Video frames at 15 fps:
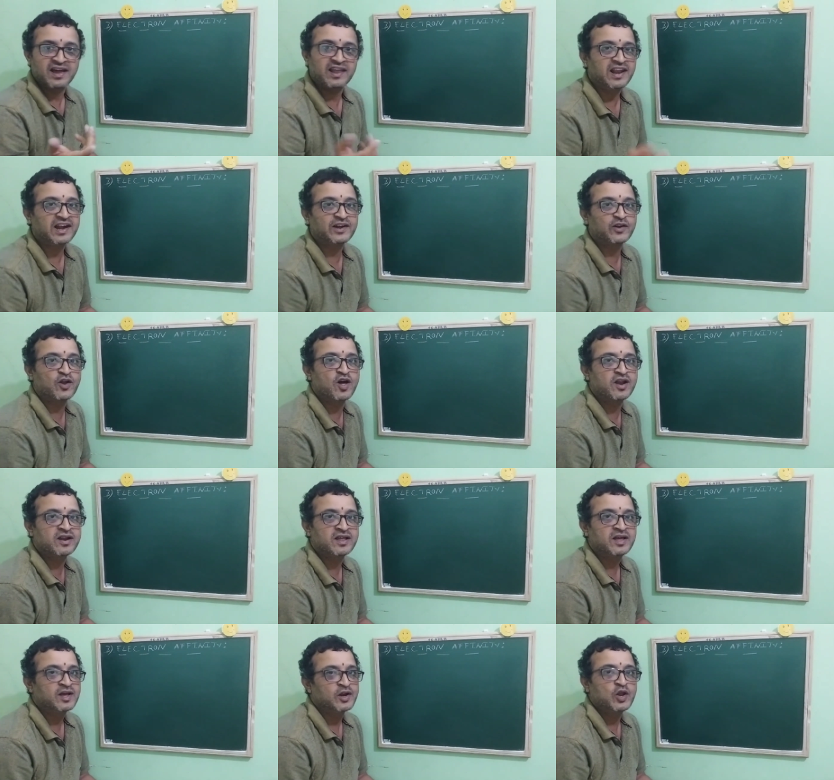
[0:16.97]

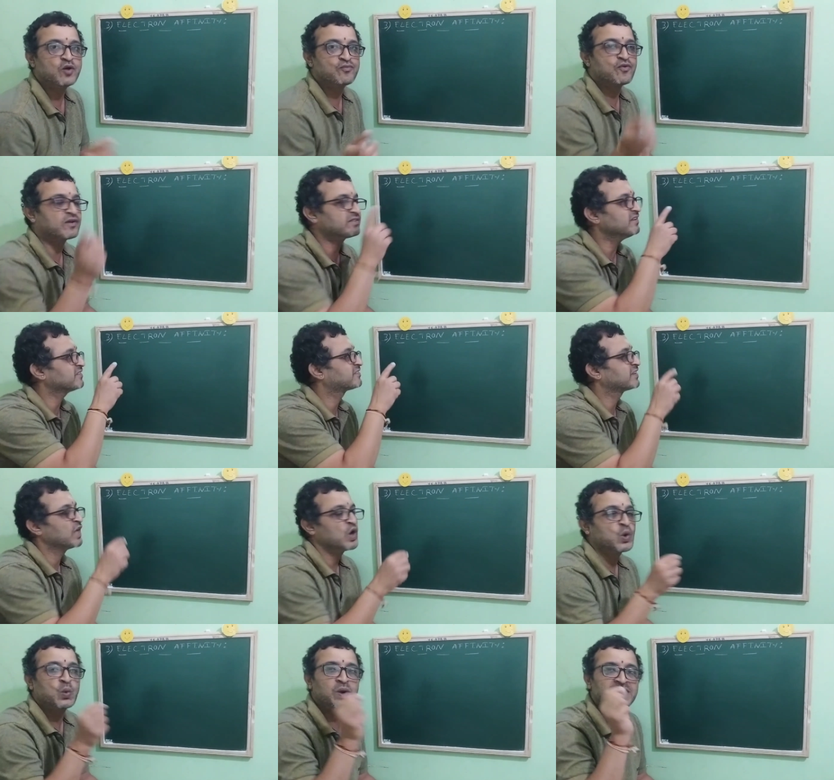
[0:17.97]
Electron. Now for
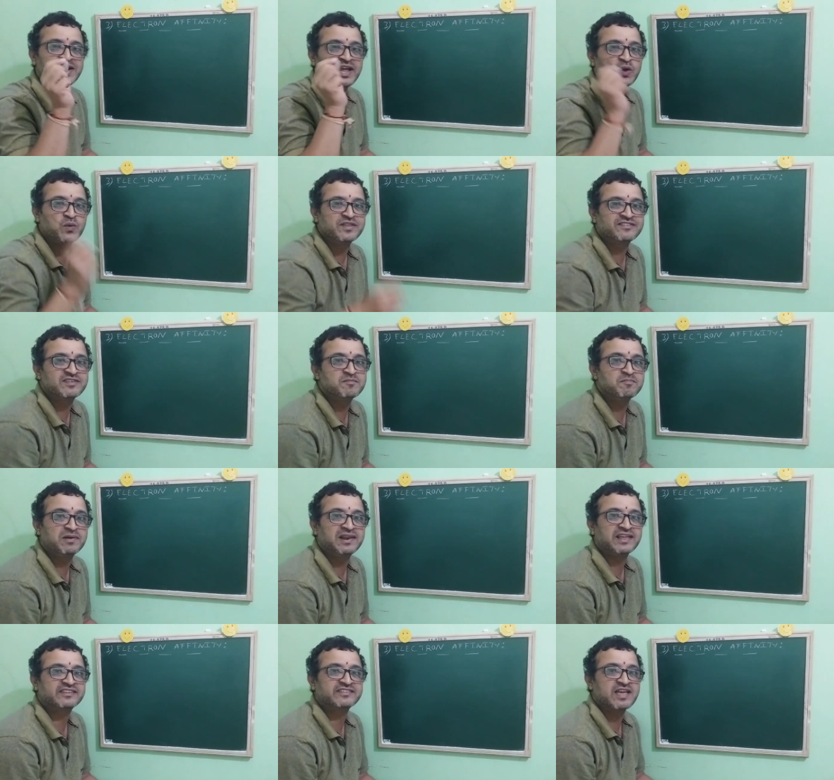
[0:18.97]
this, we'll take one
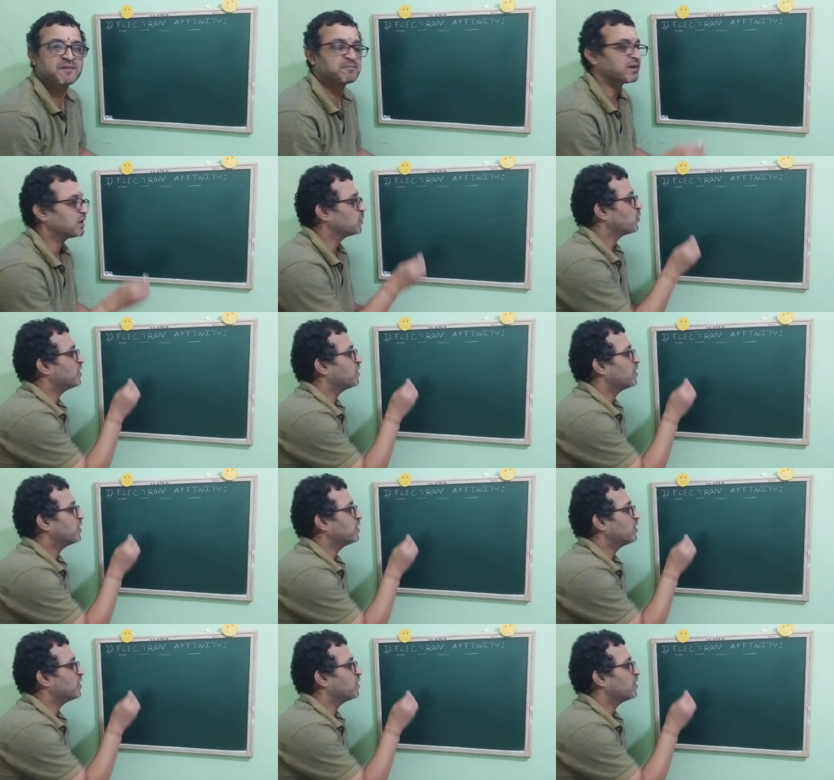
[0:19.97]
simple example.